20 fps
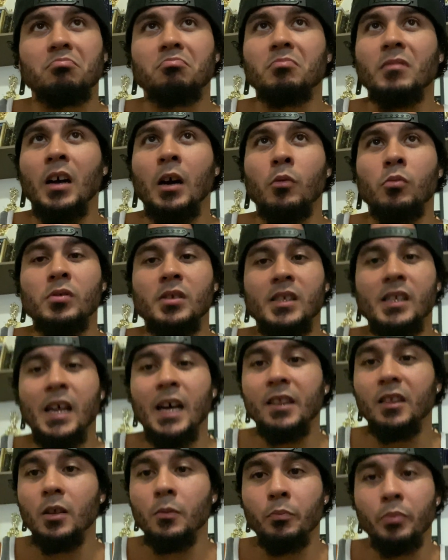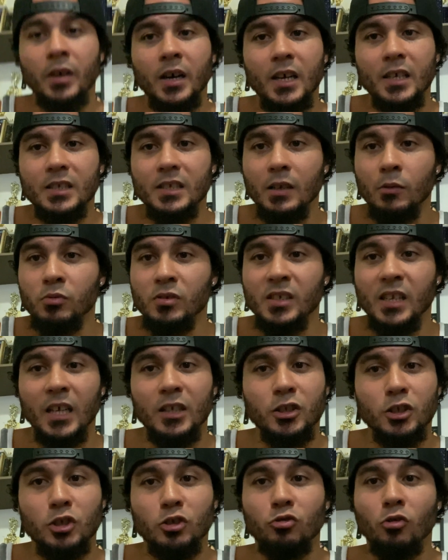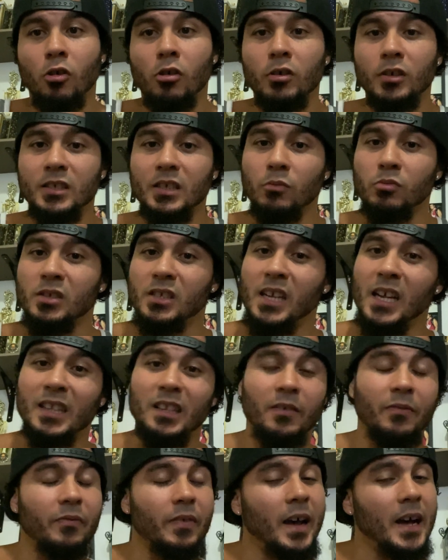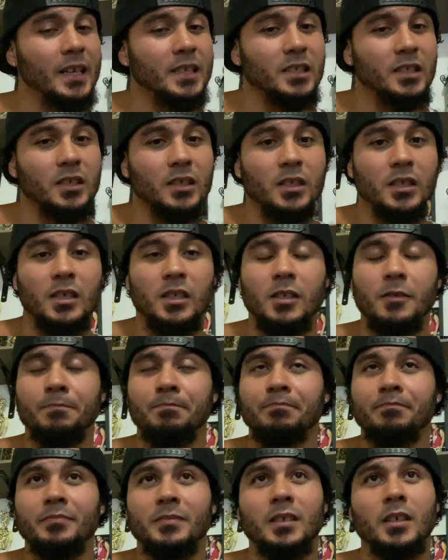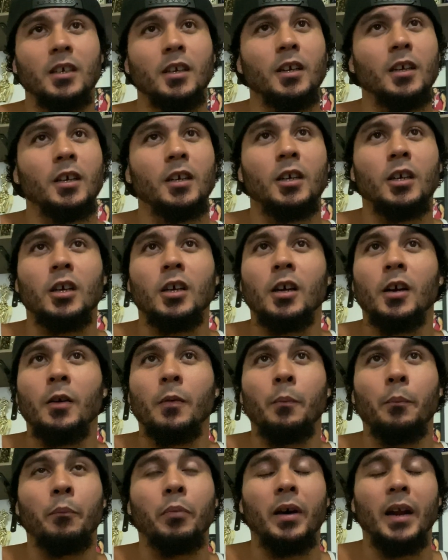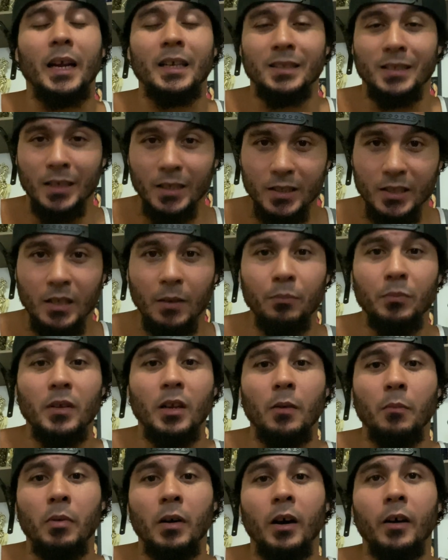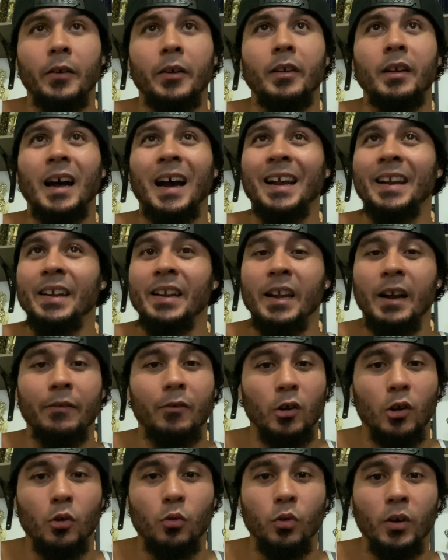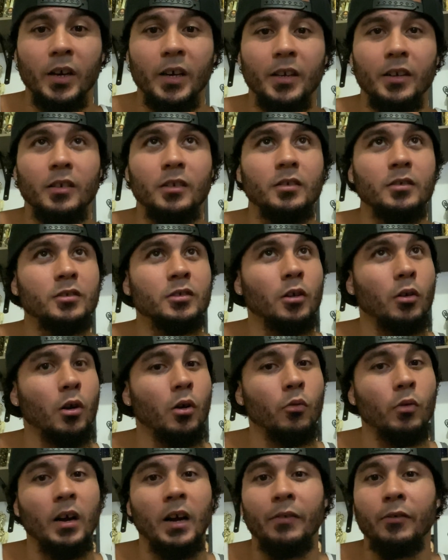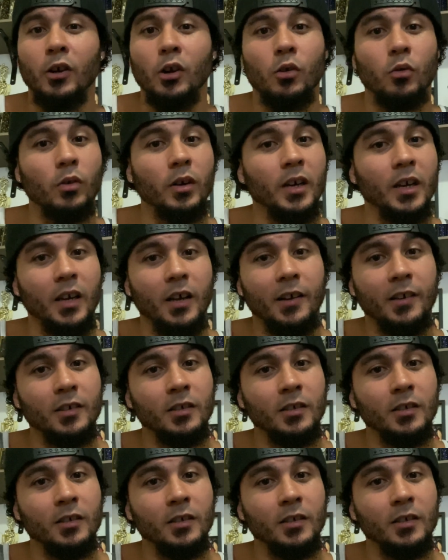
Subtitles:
I was not the best. I was not the strongest. I was not the fastest. But I did something about it. I never quit. So don't ever quit.